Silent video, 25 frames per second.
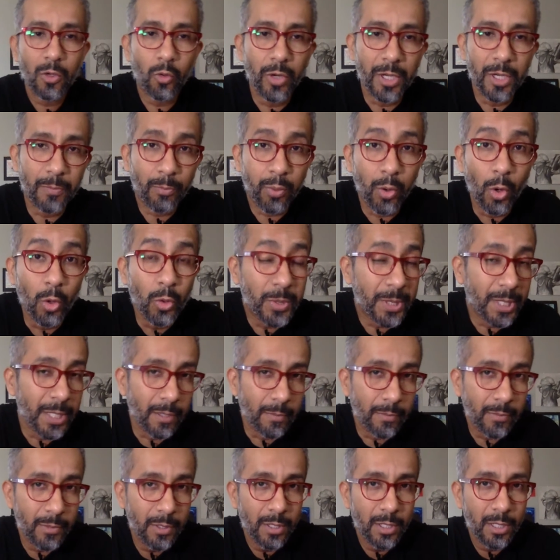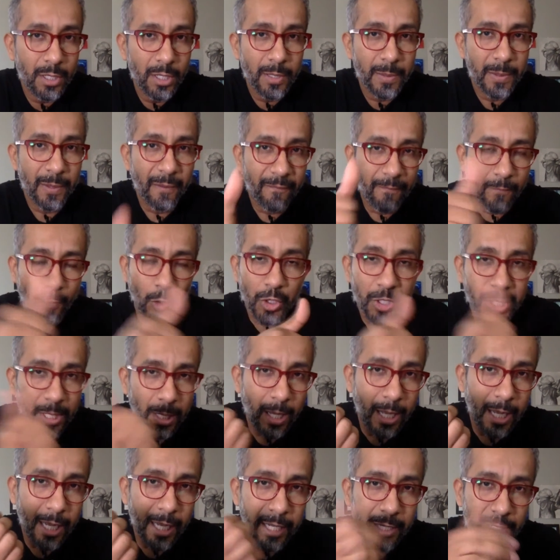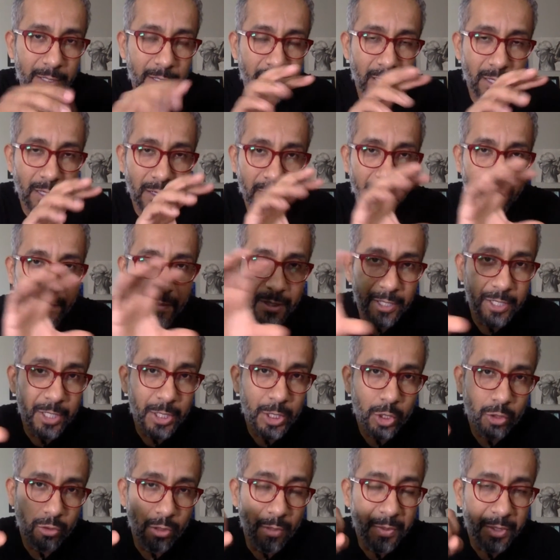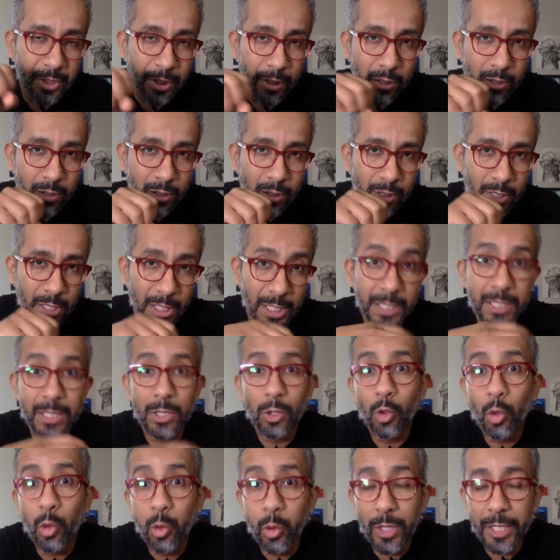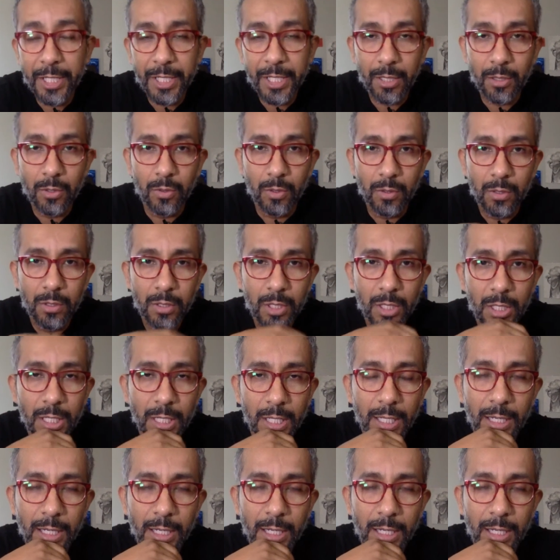quick pro tip: the first line of the description is critical.